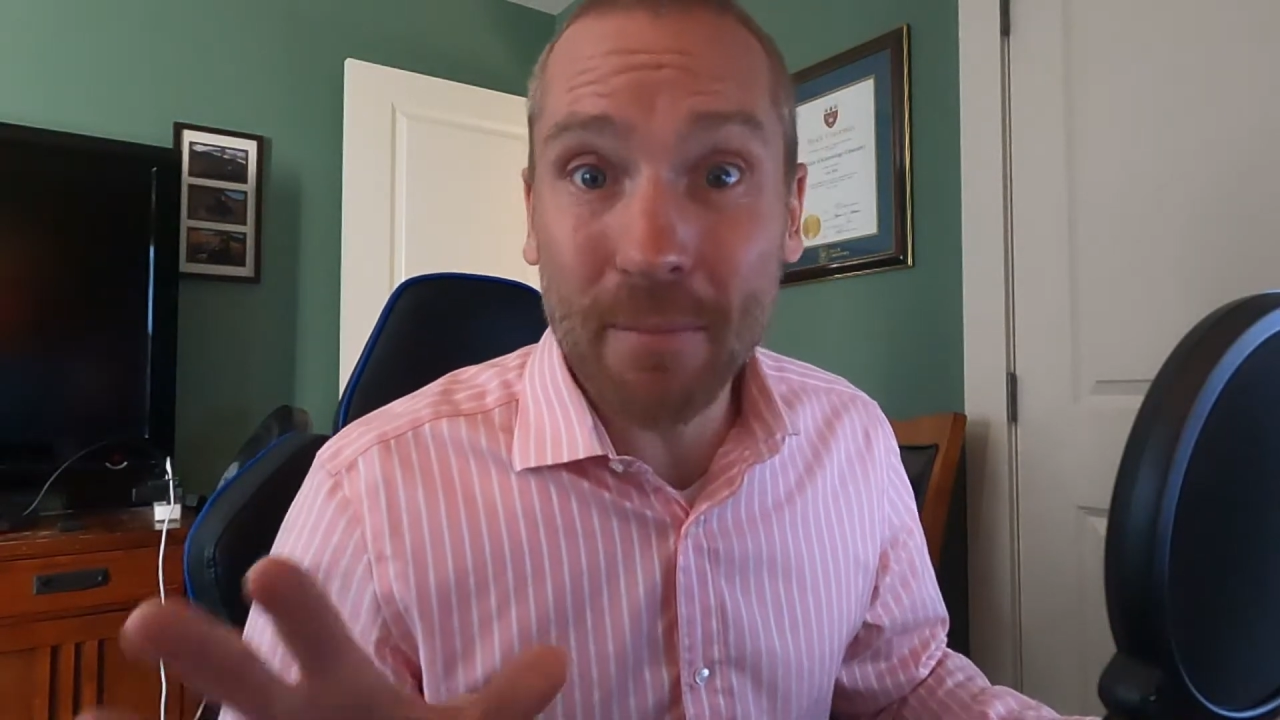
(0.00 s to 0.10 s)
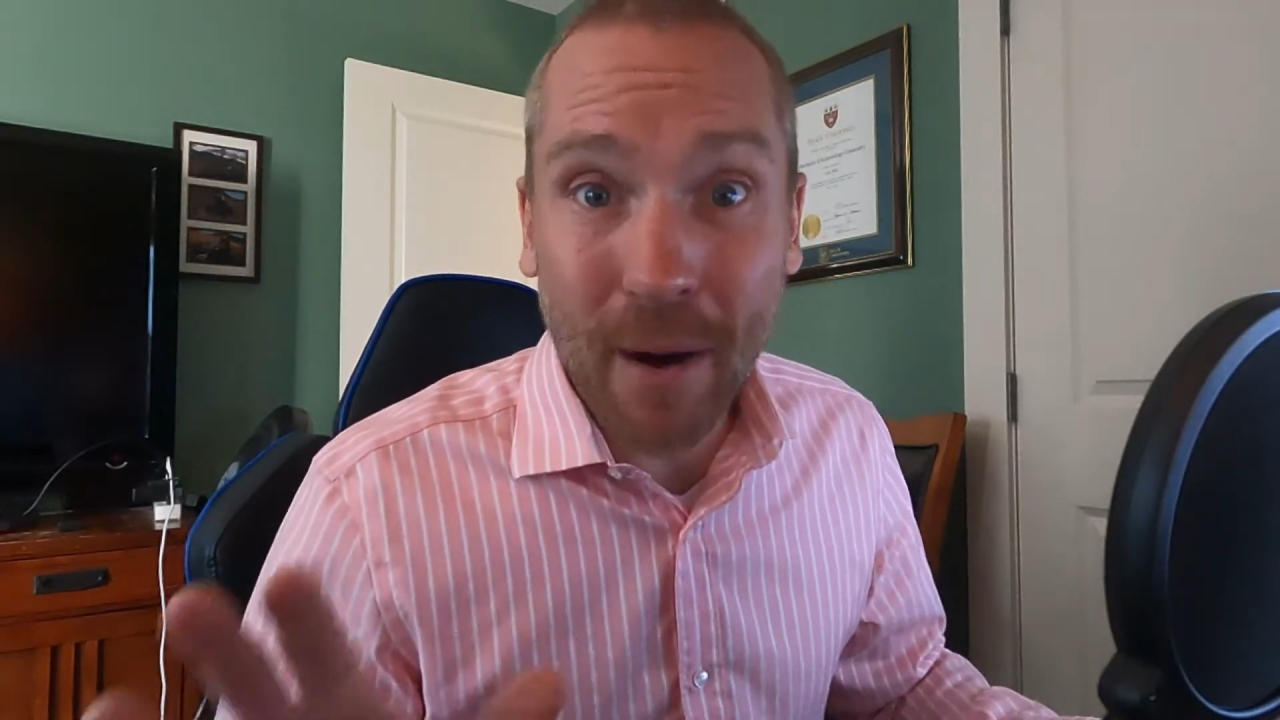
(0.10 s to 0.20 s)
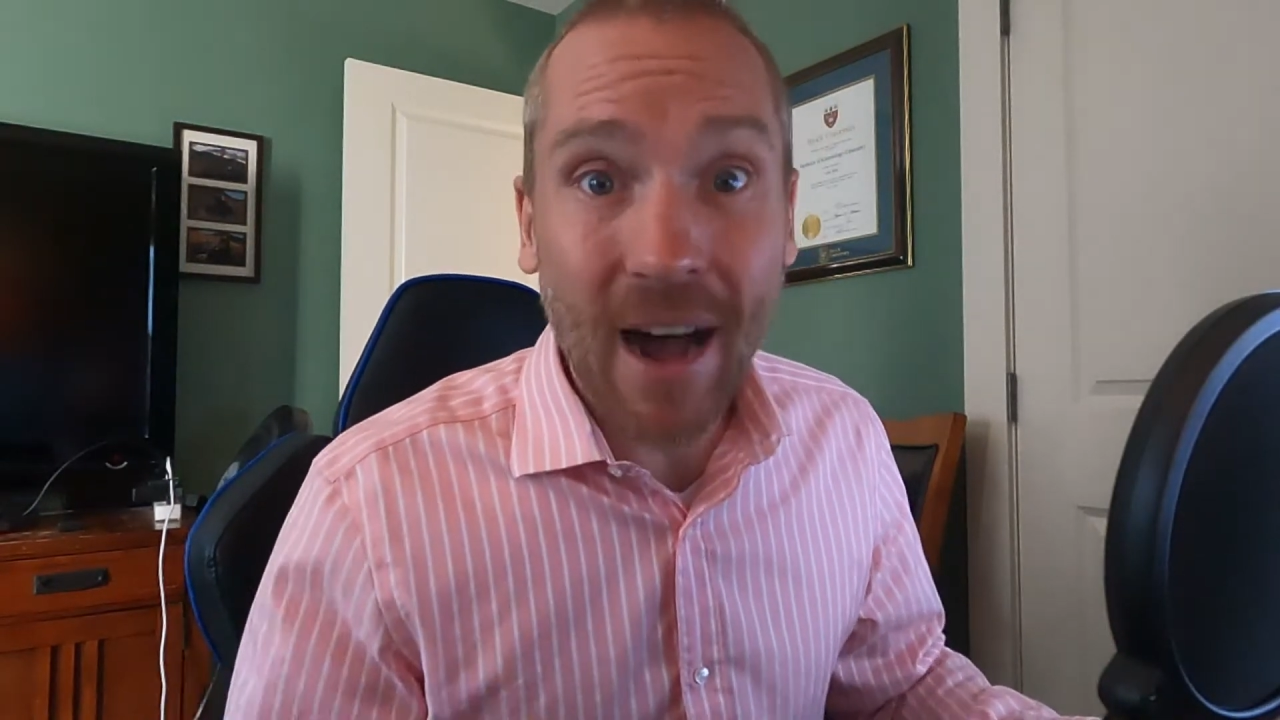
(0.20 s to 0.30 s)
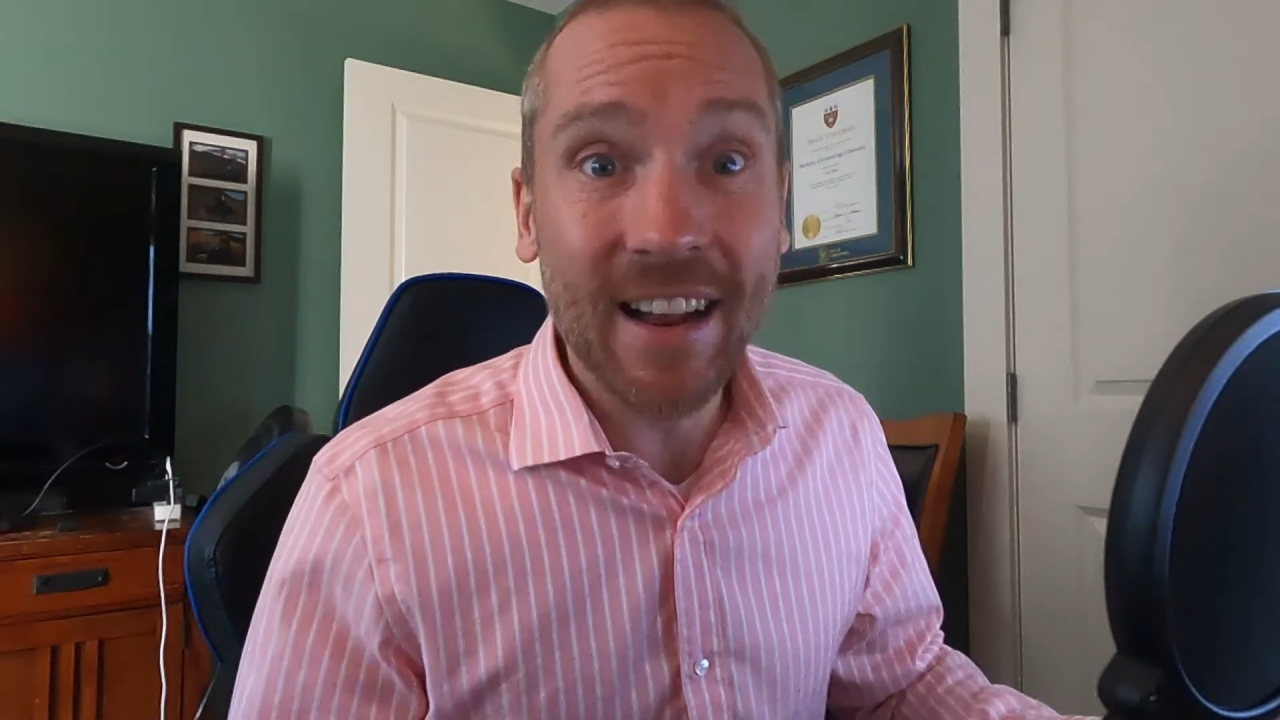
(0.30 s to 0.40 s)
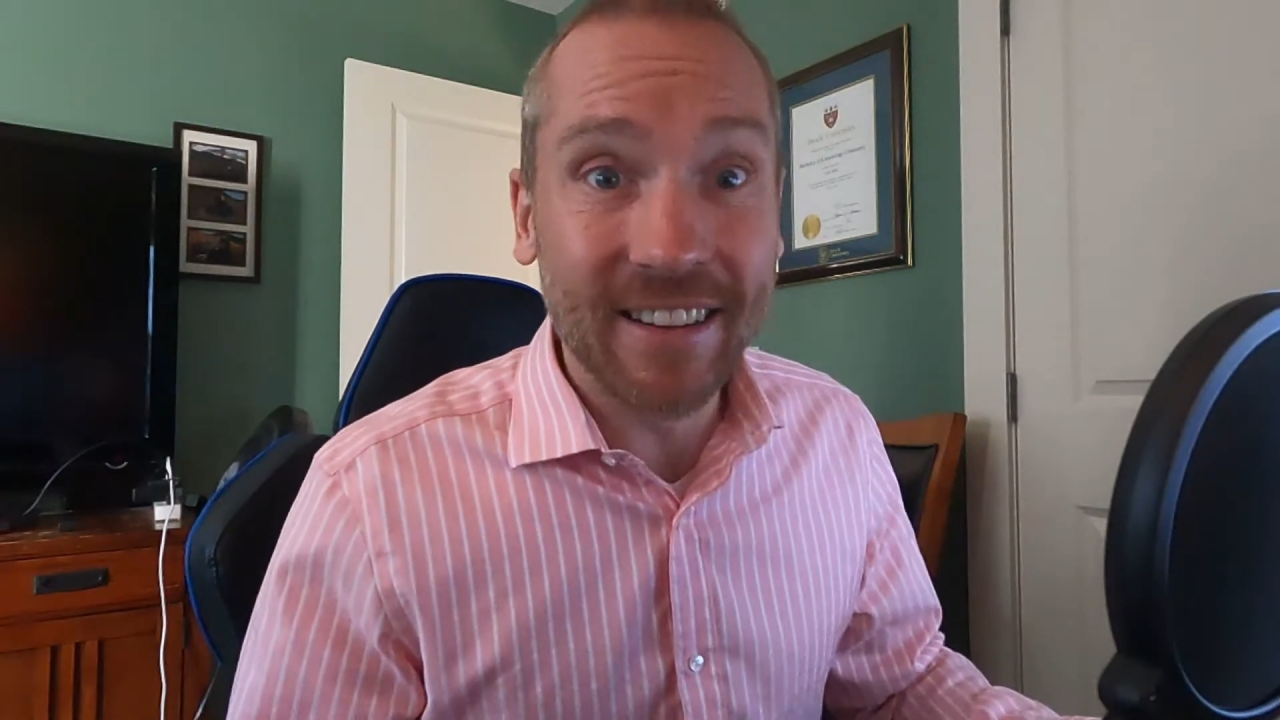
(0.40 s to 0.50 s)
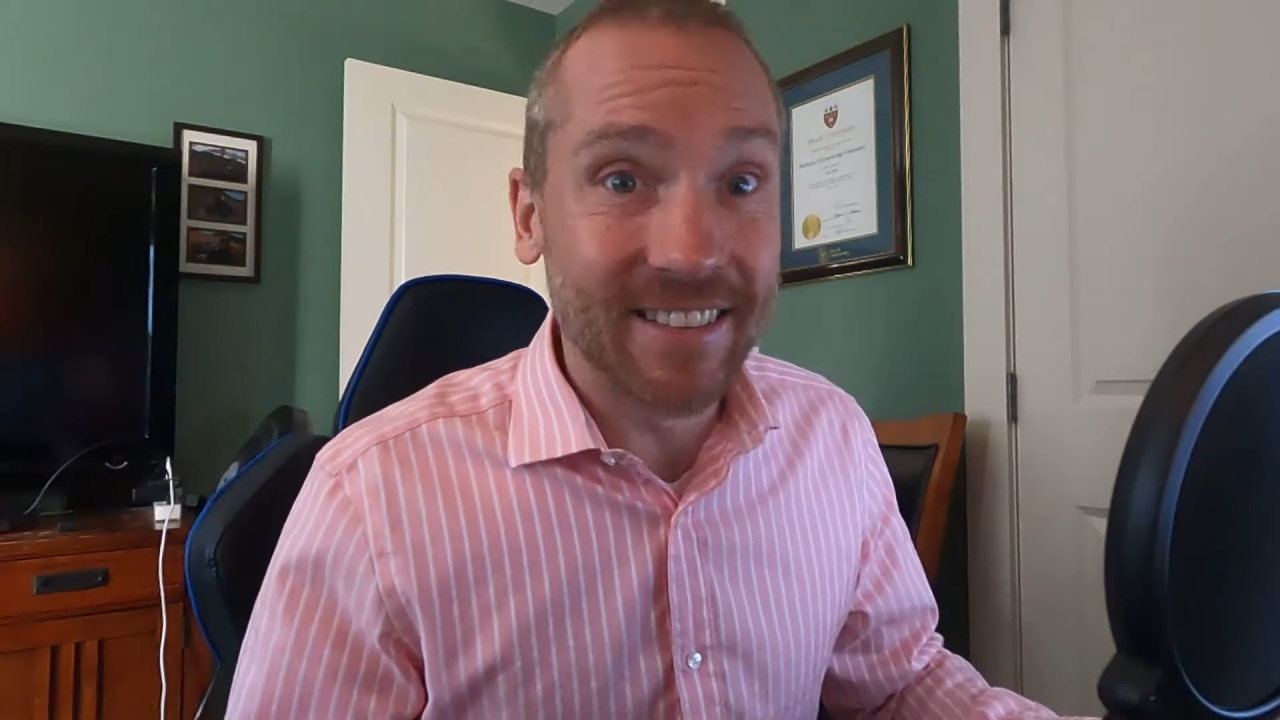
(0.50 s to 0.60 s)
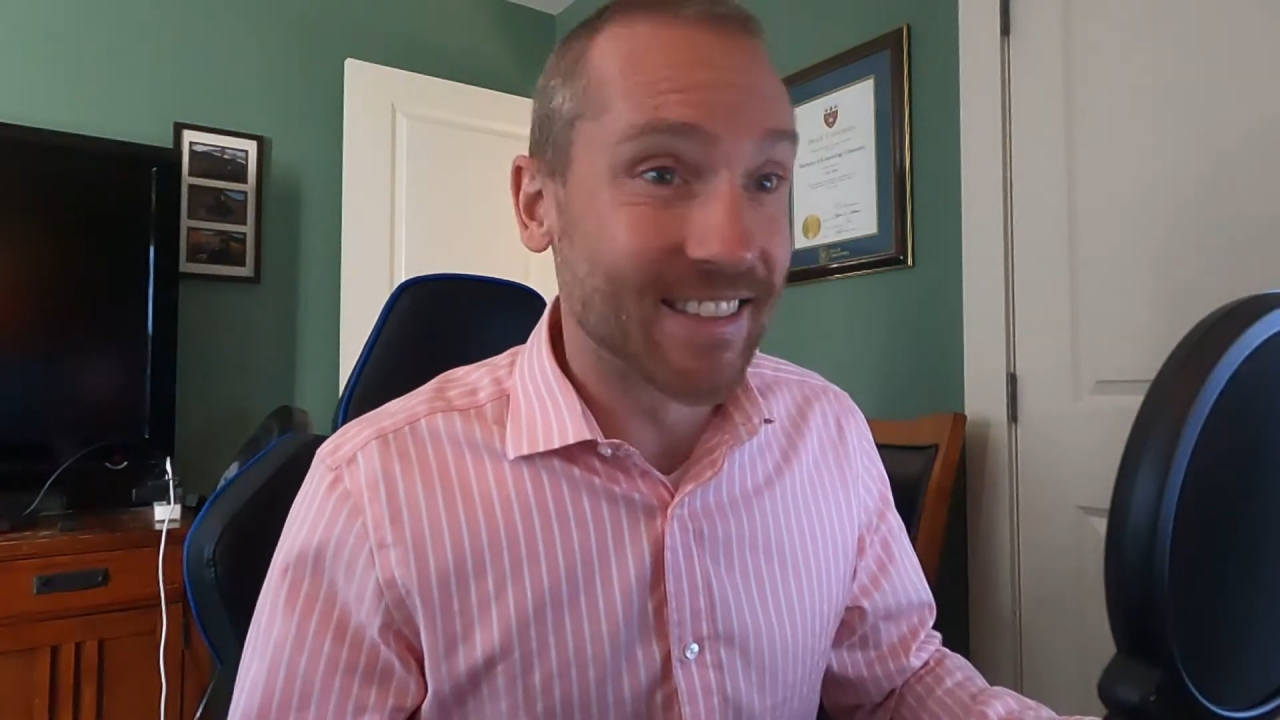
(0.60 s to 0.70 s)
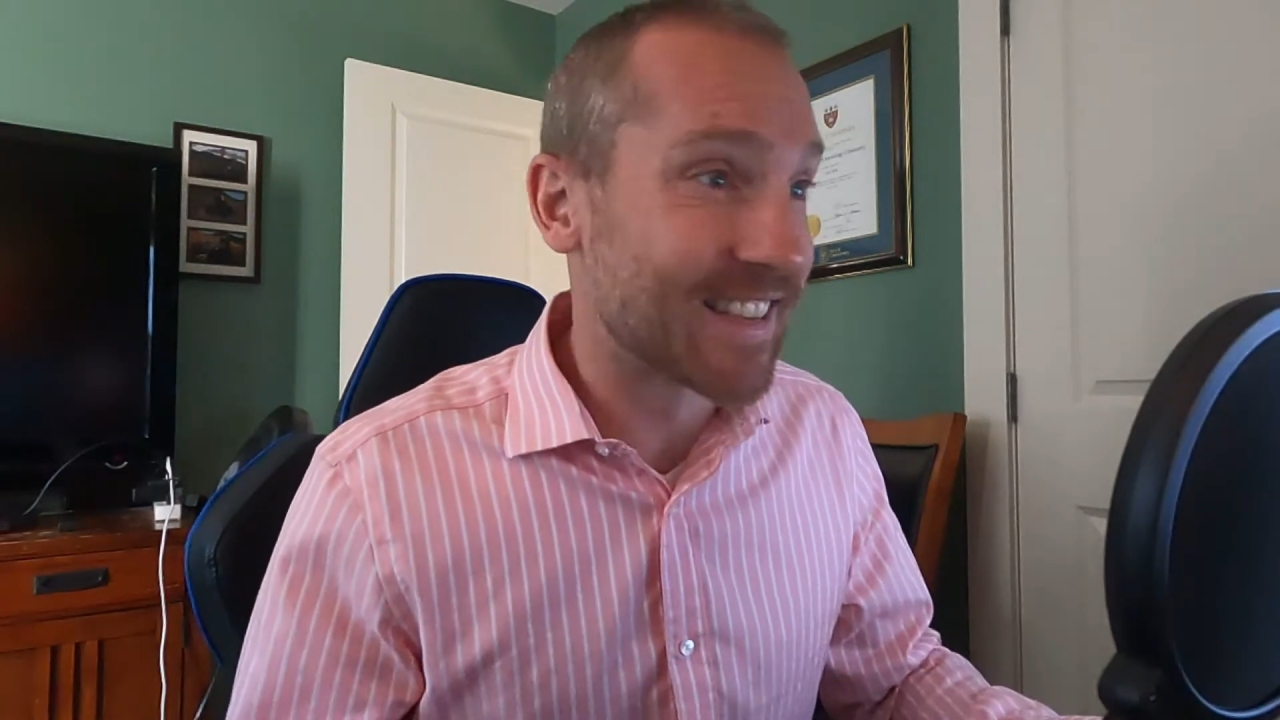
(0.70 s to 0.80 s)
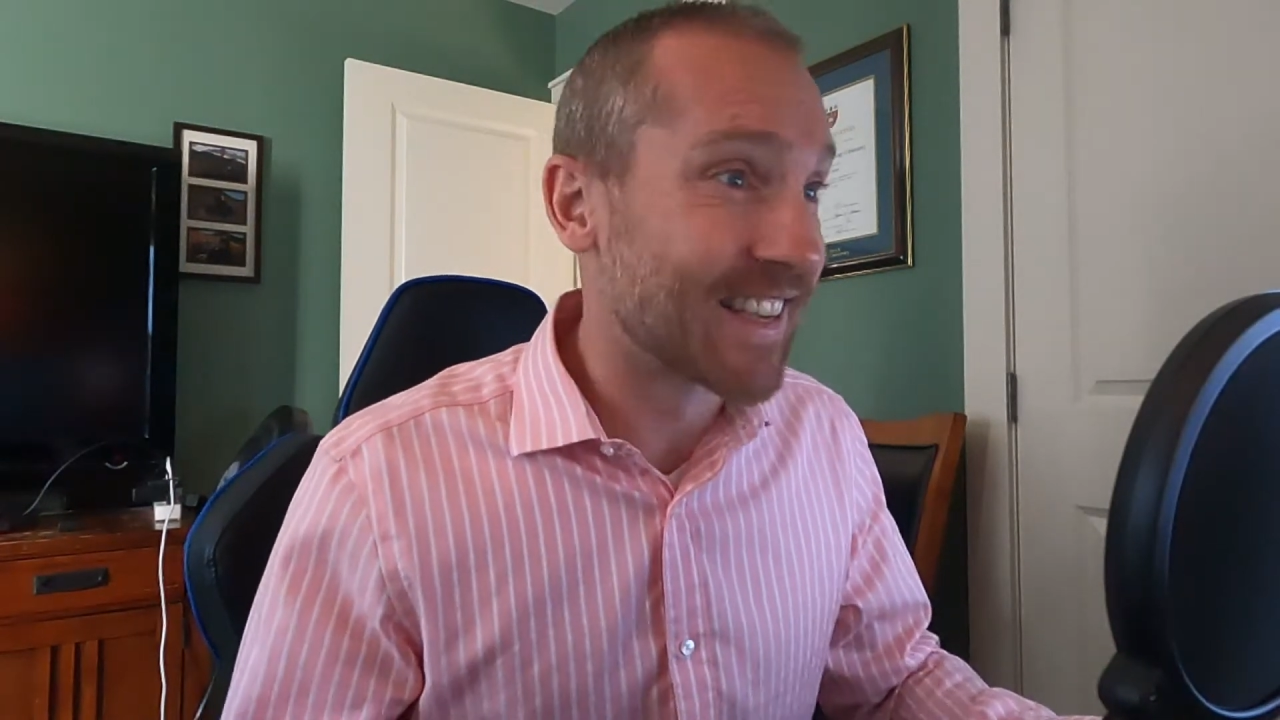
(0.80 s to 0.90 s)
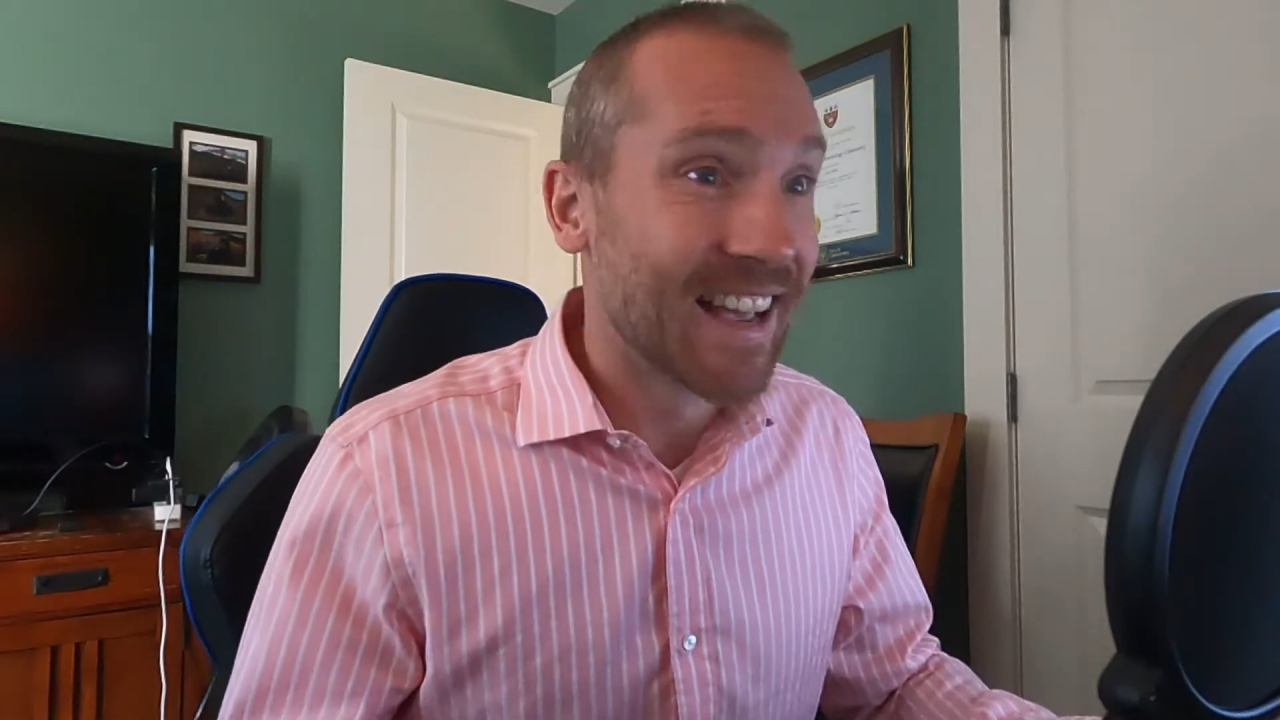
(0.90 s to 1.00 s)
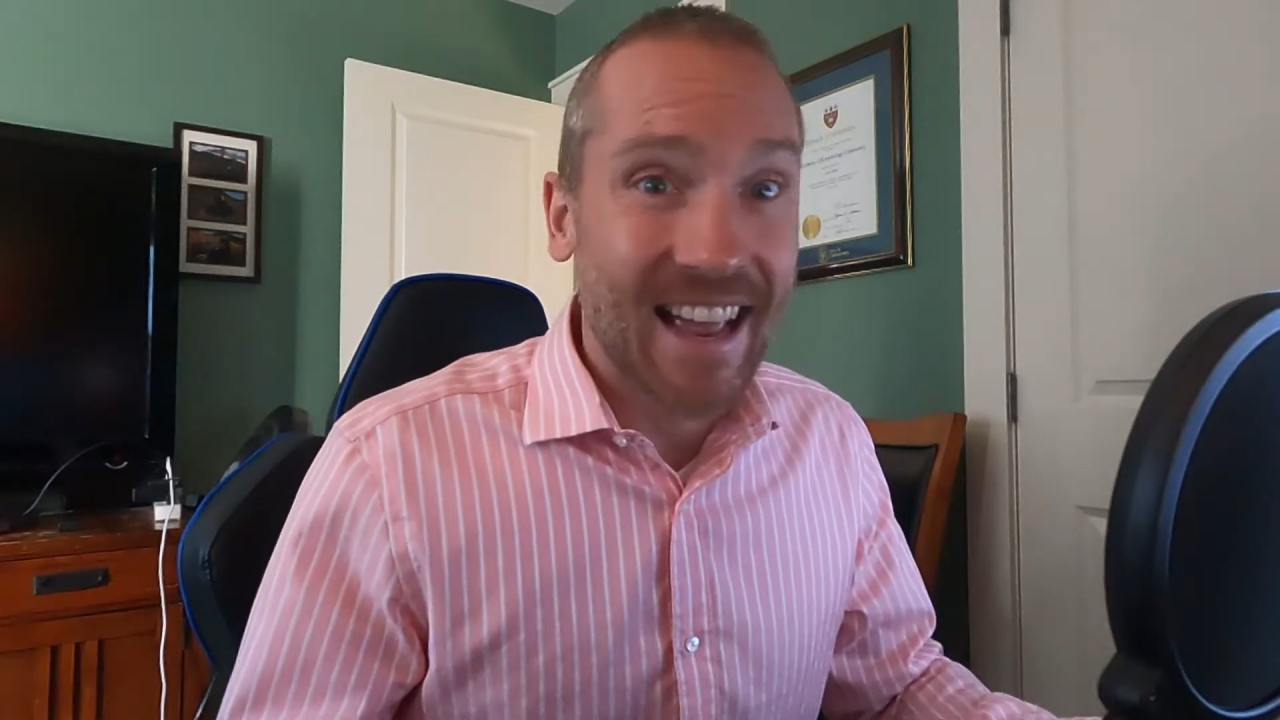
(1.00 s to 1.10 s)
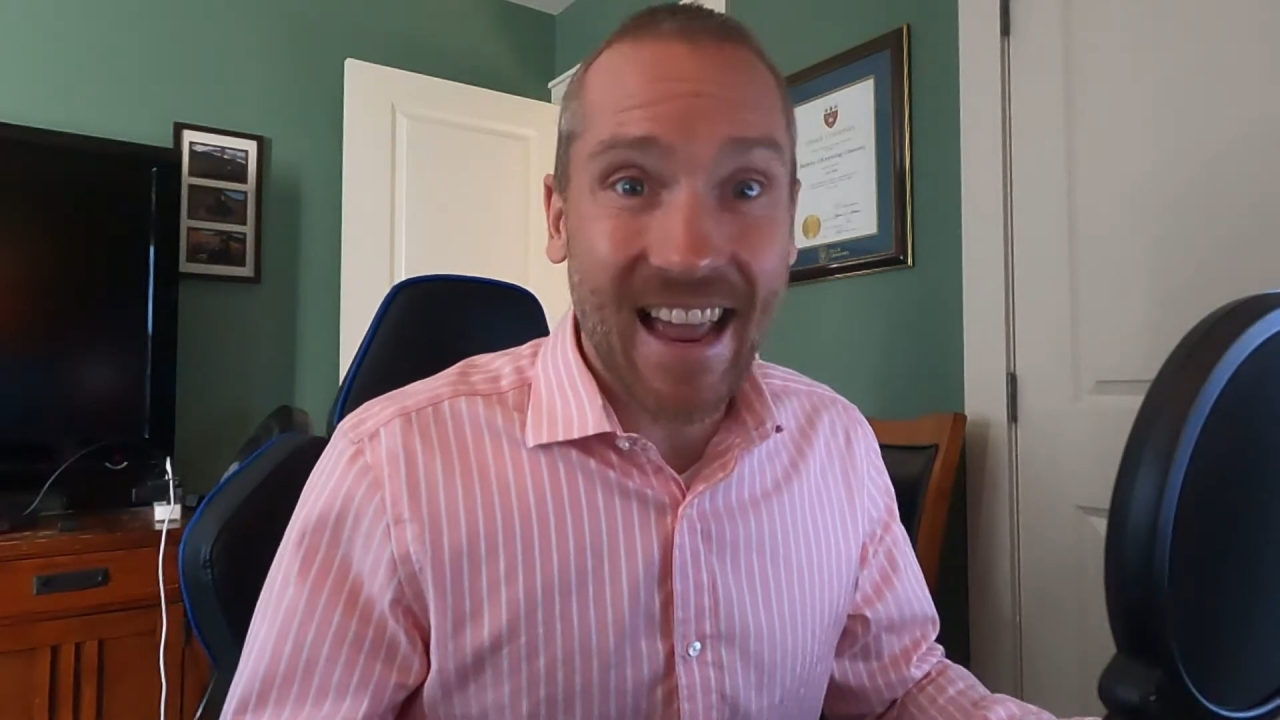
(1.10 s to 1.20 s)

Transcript: miles